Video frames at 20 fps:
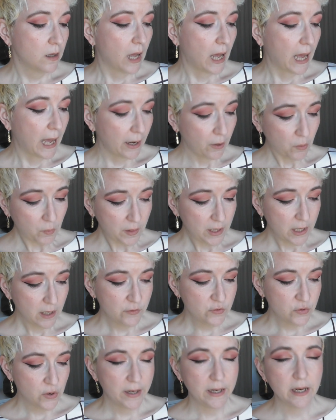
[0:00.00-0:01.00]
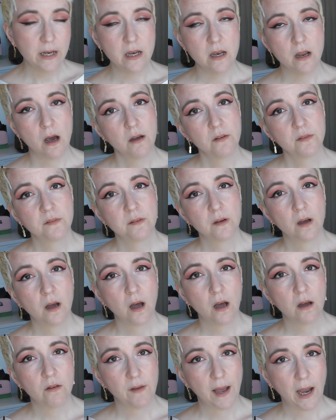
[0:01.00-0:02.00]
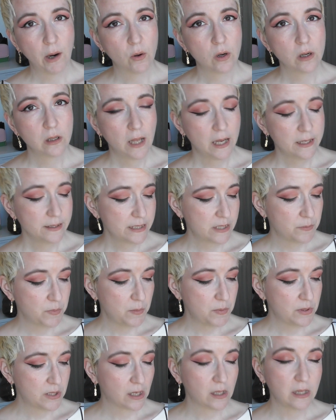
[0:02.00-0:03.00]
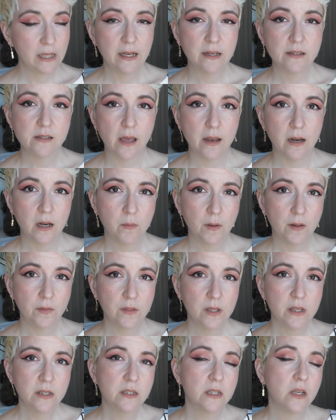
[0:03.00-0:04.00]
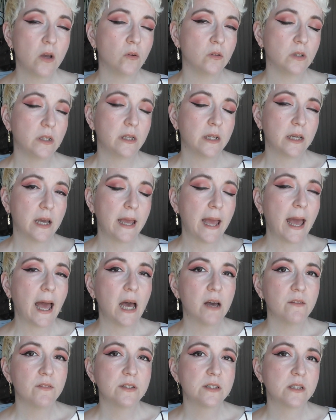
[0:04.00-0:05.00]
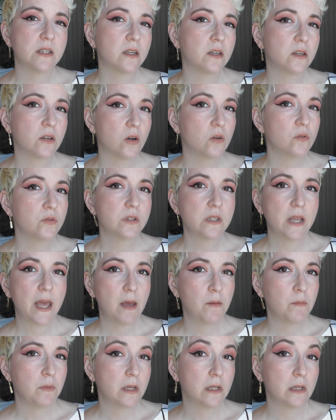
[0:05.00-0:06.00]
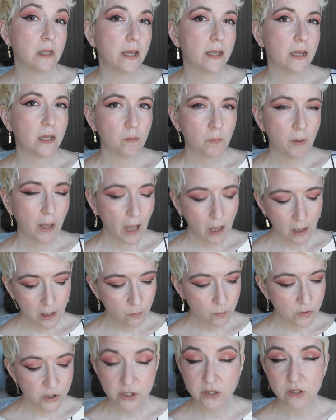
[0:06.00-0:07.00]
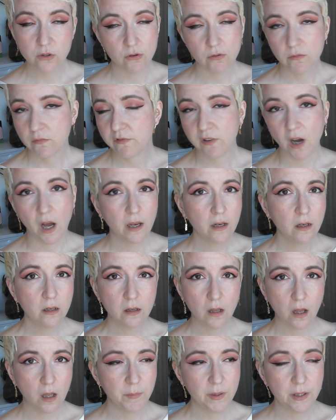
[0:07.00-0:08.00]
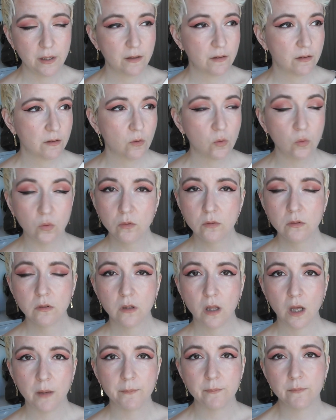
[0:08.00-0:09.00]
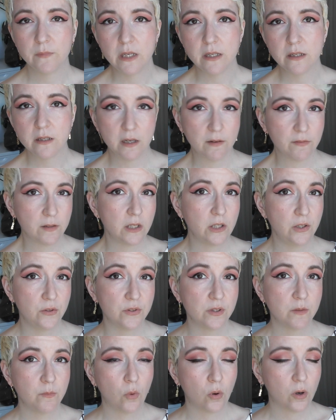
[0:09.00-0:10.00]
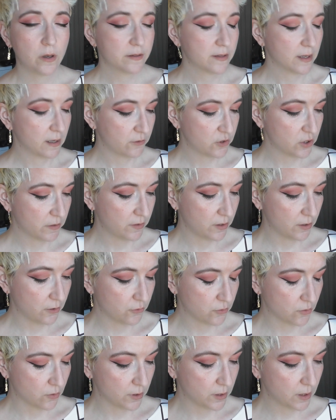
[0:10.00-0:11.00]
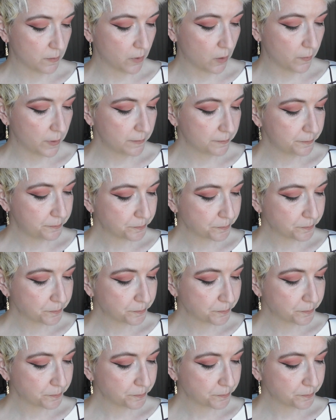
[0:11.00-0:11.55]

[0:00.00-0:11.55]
I don't think I've tried enough of Hourglass to be particularly excited about this. The only thing I have is the Ghost Ambient Lighting palette, which is fine. I mean, it's cool. I need to definitely use it more. It's kind of shoved in a drawer at the moment.